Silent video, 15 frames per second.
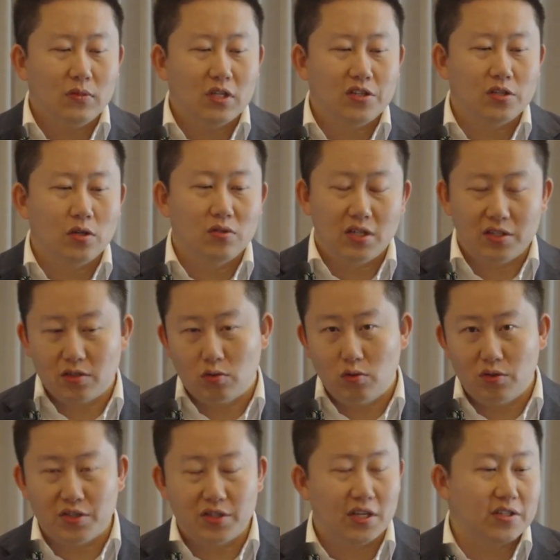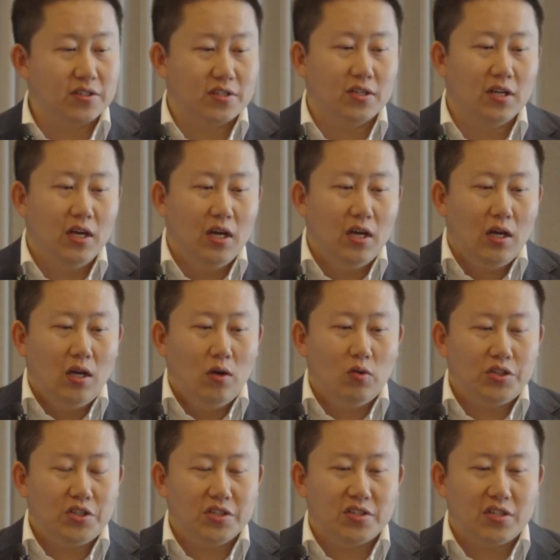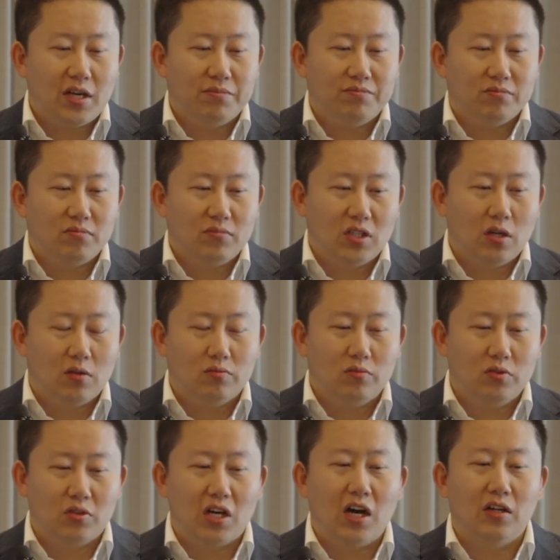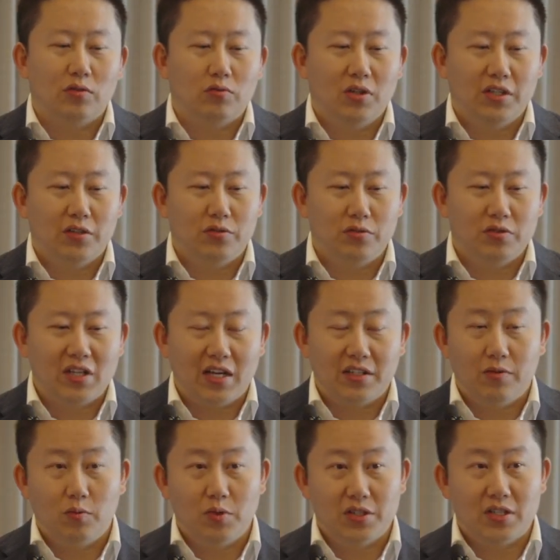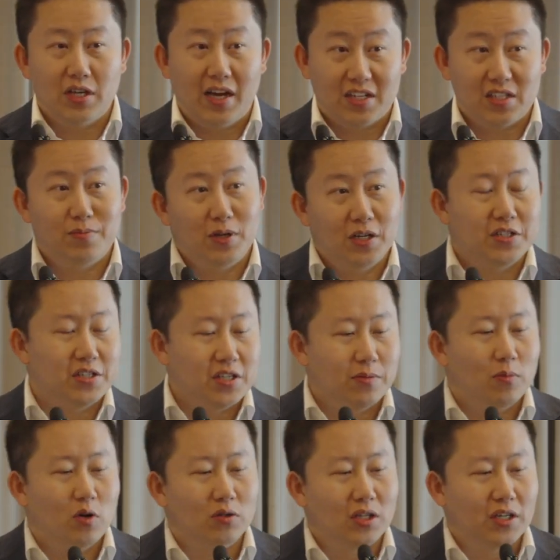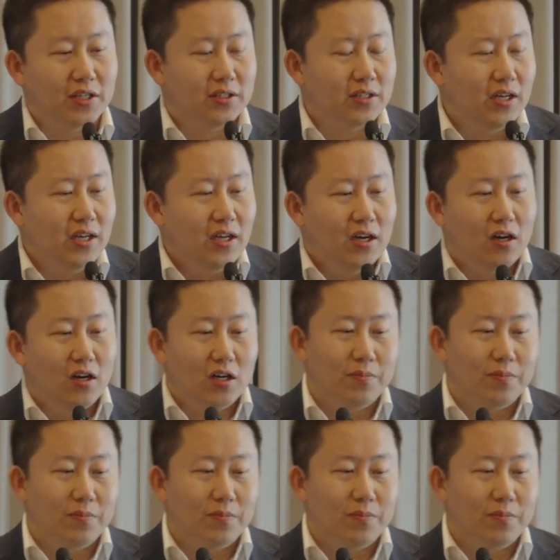So that's a good thing, which is that you can't really do that with the explicit modeling early